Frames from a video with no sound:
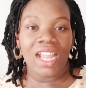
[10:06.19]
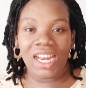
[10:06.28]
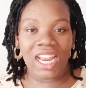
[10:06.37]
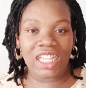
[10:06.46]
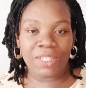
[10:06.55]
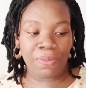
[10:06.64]
In
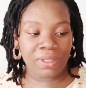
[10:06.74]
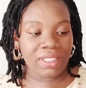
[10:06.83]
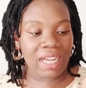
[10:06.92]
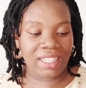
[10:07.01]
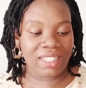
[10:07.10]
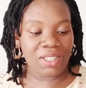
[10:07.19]
as much
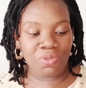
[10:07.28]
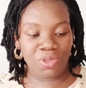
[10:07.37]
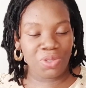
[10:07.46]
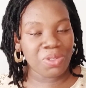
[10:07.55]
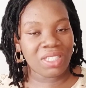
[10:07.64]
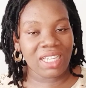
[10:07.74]
as
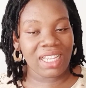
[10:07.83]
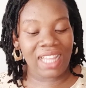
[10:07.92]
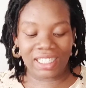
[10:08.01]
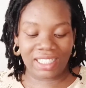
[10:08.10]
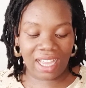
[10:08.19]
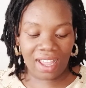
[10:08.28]
we know say
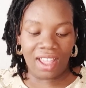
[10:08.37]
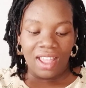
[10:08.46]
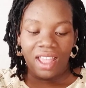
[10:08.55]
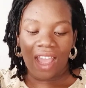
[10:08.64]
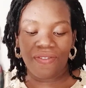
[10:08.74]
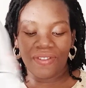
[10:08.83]
Naija
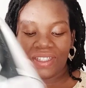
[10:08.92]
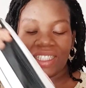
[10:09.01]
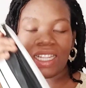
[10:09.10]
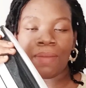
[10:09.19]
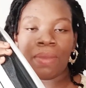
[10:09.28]
everything na